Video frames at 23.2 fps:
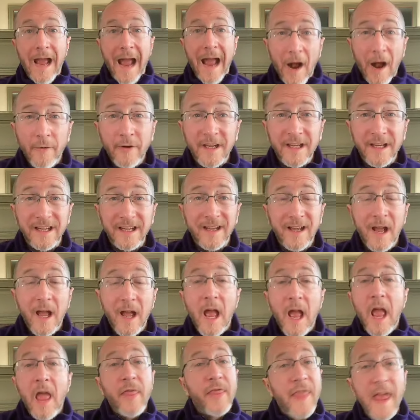Howdy,
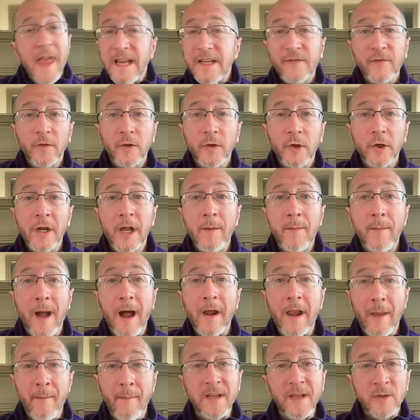and thanks for learning about
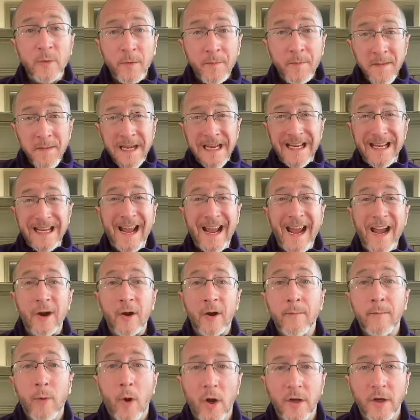MS with me,
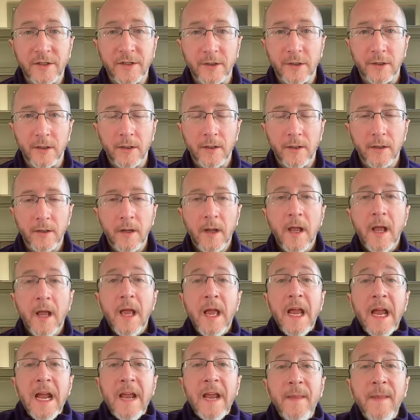Aaron Boster.
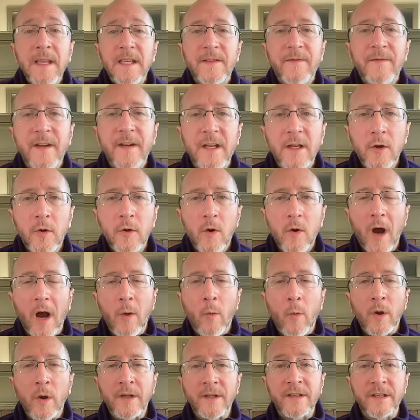In this video, I
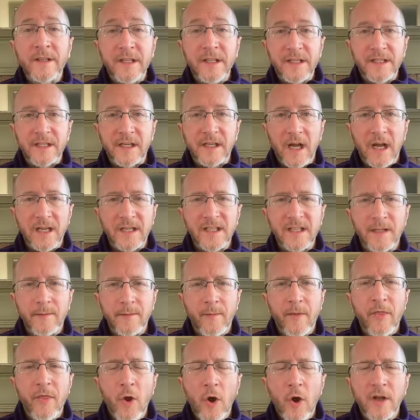wanted to discuss some
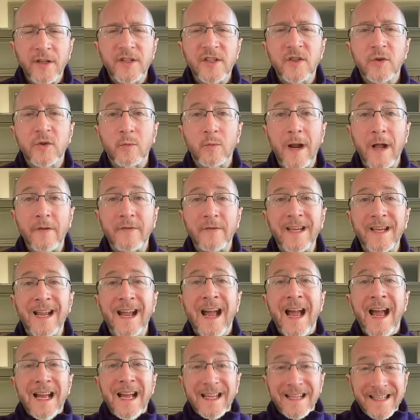thoughts surrounding
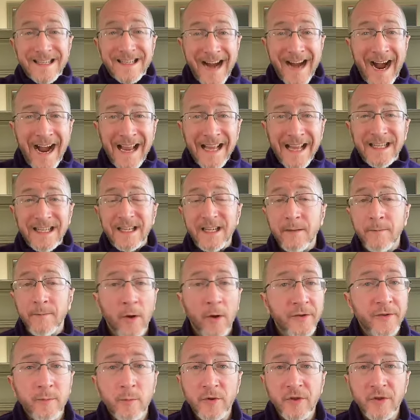diet and
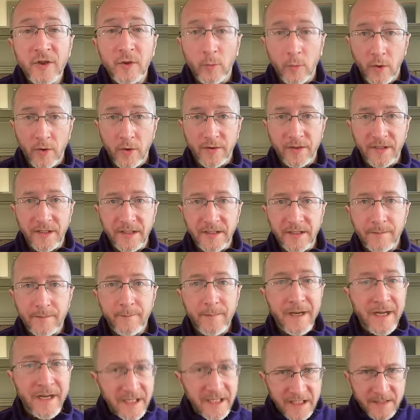multiple sclerosis,
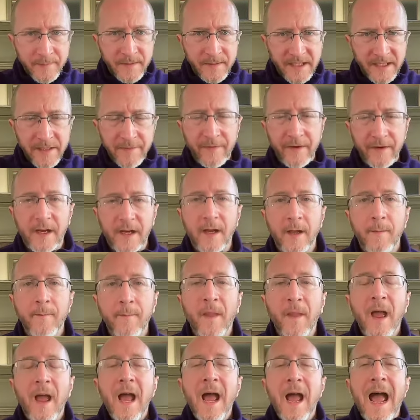and in specific,
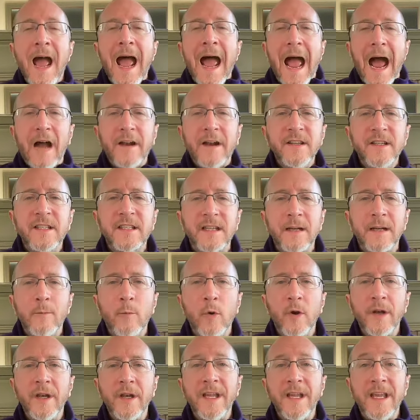how does
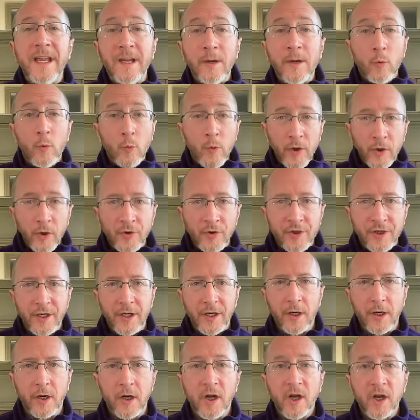someone in a
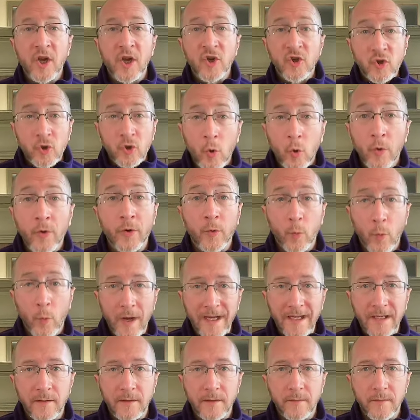wheelchair control their
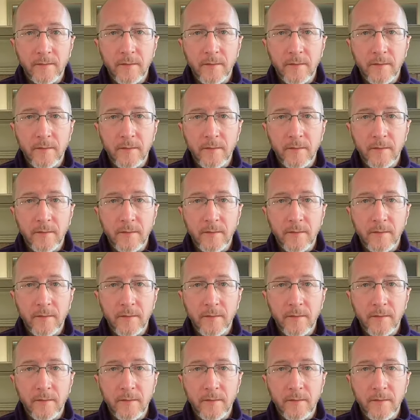weight?